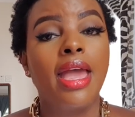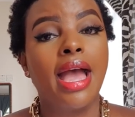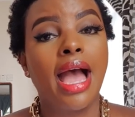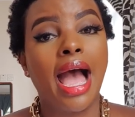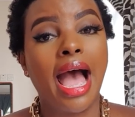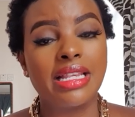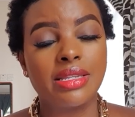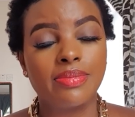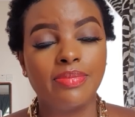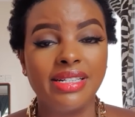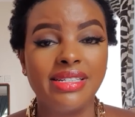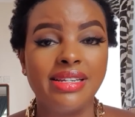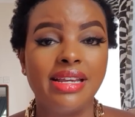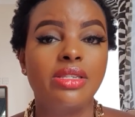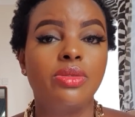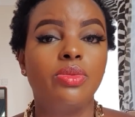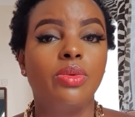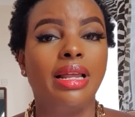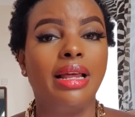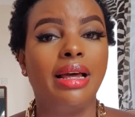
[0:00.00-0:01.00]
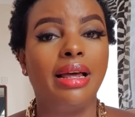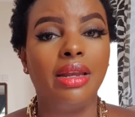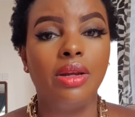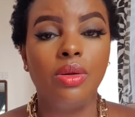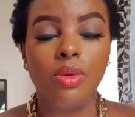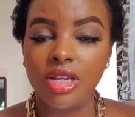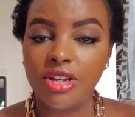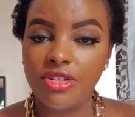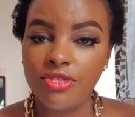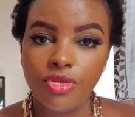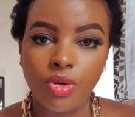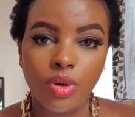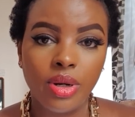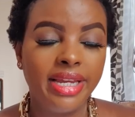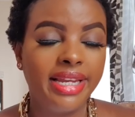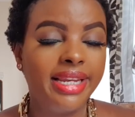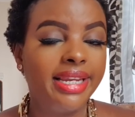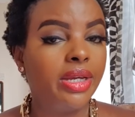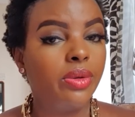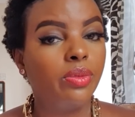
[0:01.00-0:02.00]
As much as we are looking for
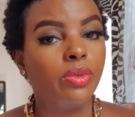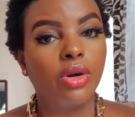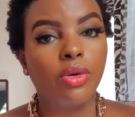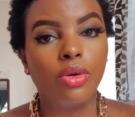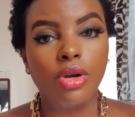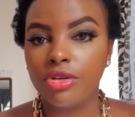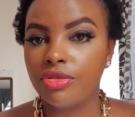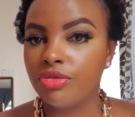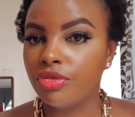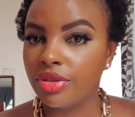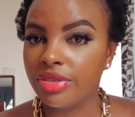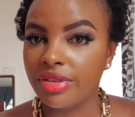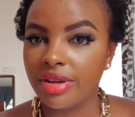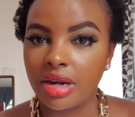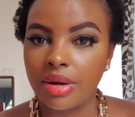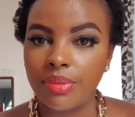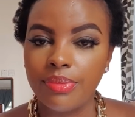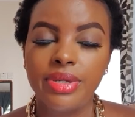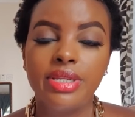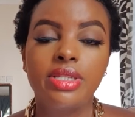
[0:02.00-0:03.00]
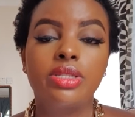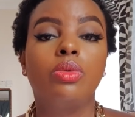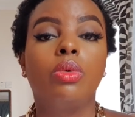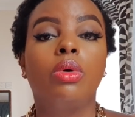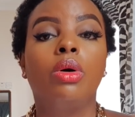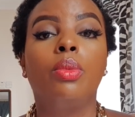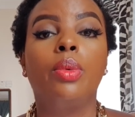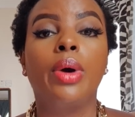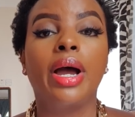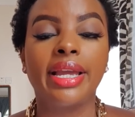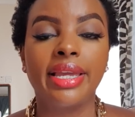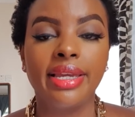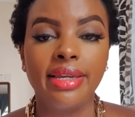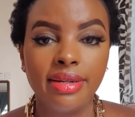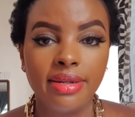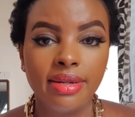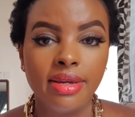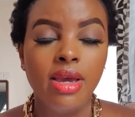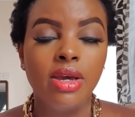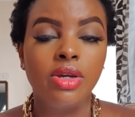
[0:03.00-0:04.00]
healing, we're going for therapists, we're
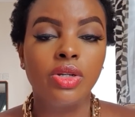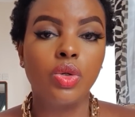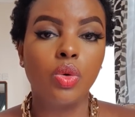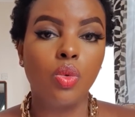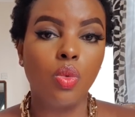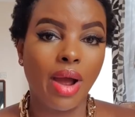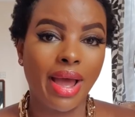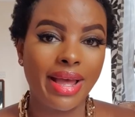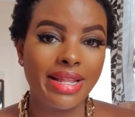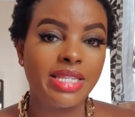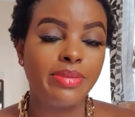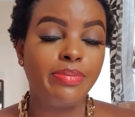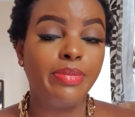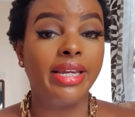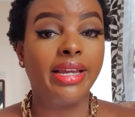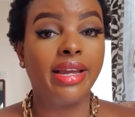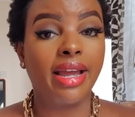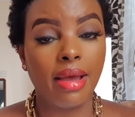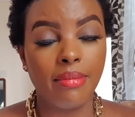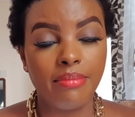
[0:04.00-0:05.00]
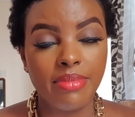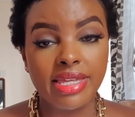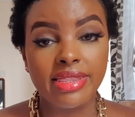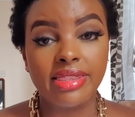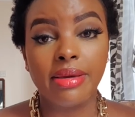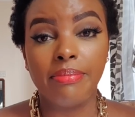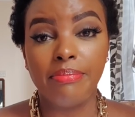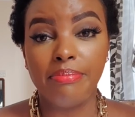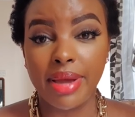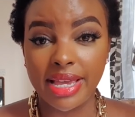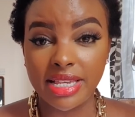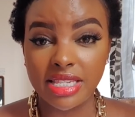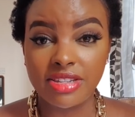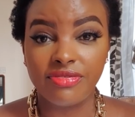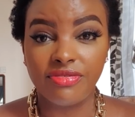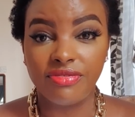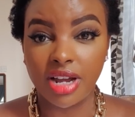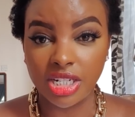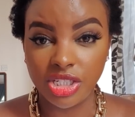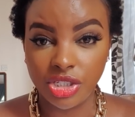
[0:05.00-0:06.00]
working towards becoming the best
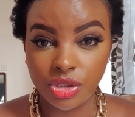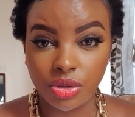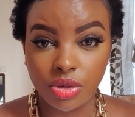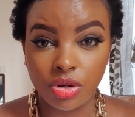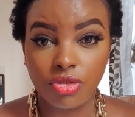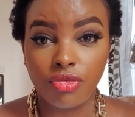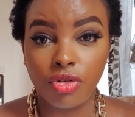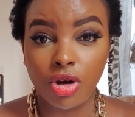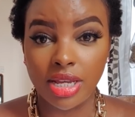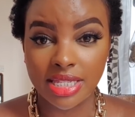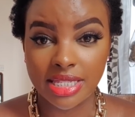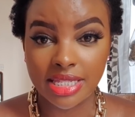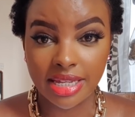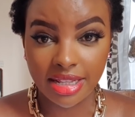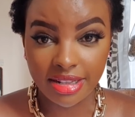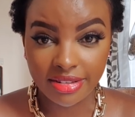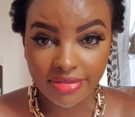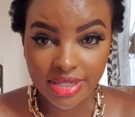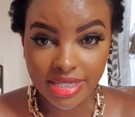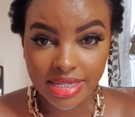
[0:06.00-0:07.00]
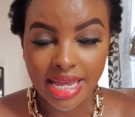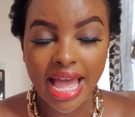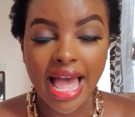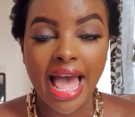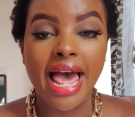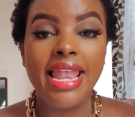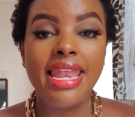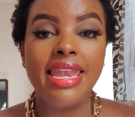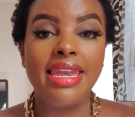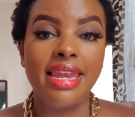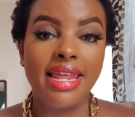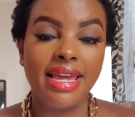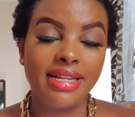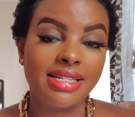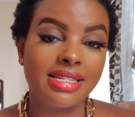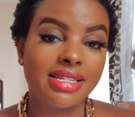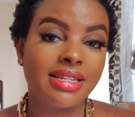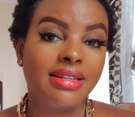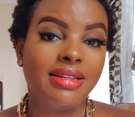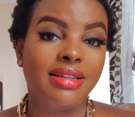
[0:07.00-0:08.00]
version of ourselves.
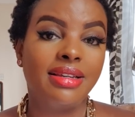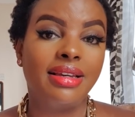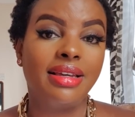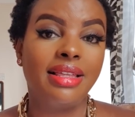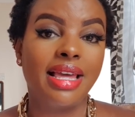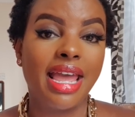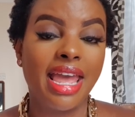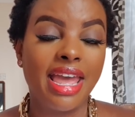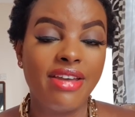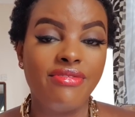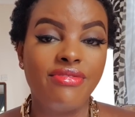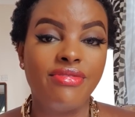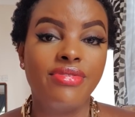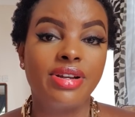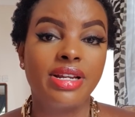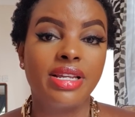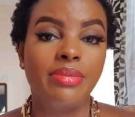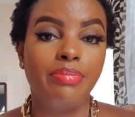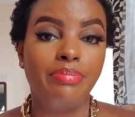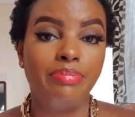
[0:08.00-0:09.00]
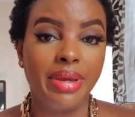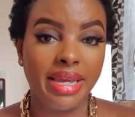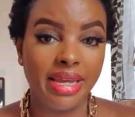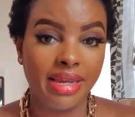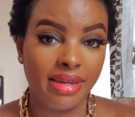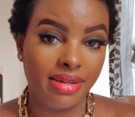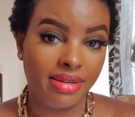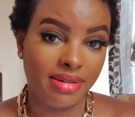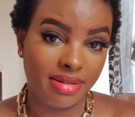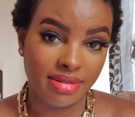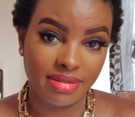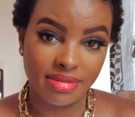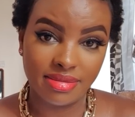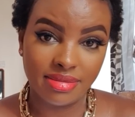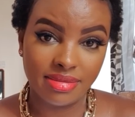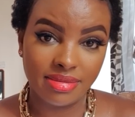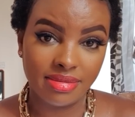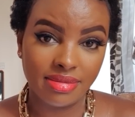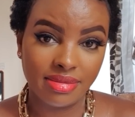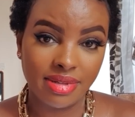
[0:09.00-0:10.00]
Let every pain,
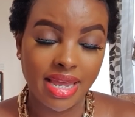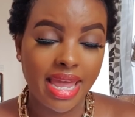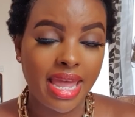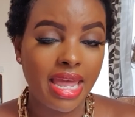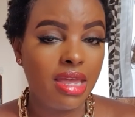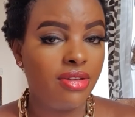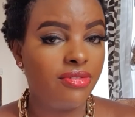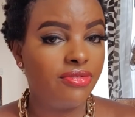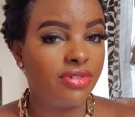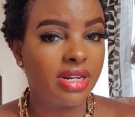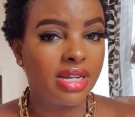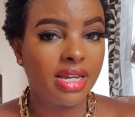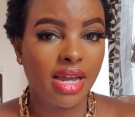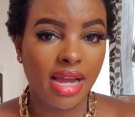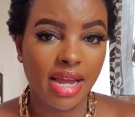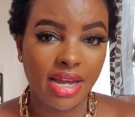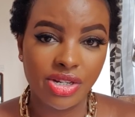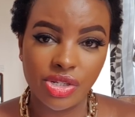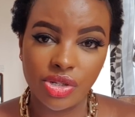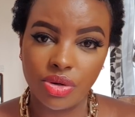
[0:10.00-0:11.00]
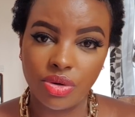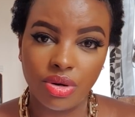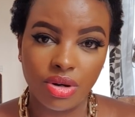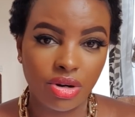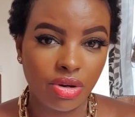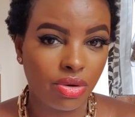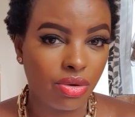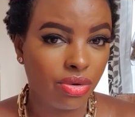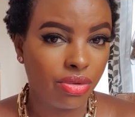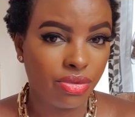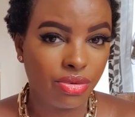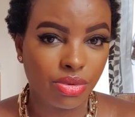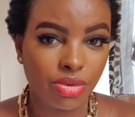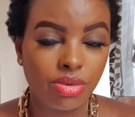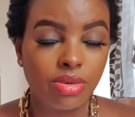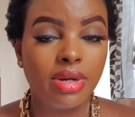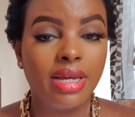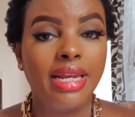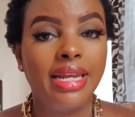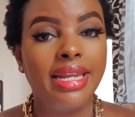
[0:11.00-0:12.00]
every hurt you're going to go
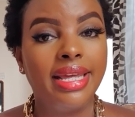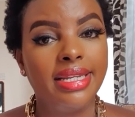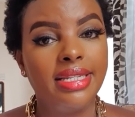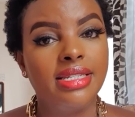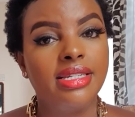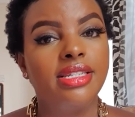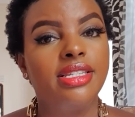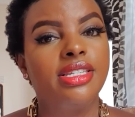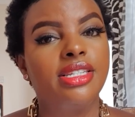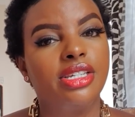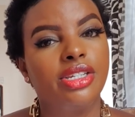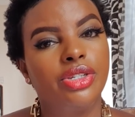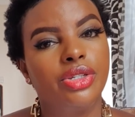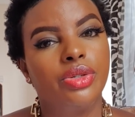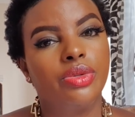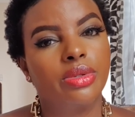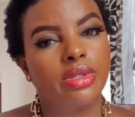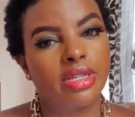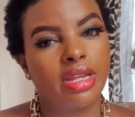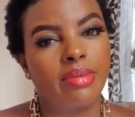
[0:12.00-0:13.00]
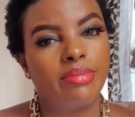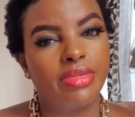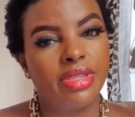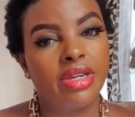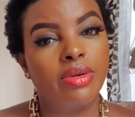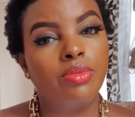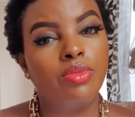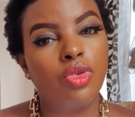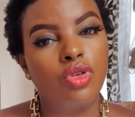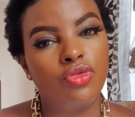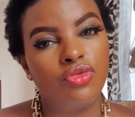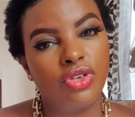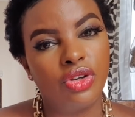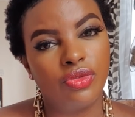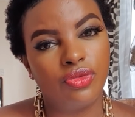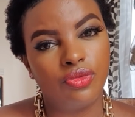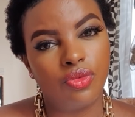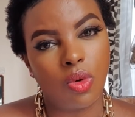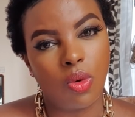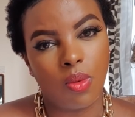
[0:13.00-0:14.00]
through, let it teach you something moving
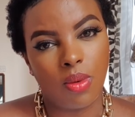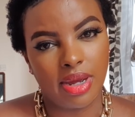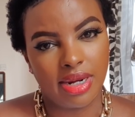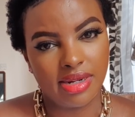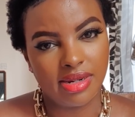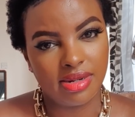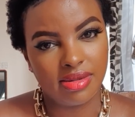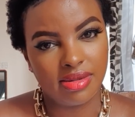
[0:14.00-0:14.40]
forward.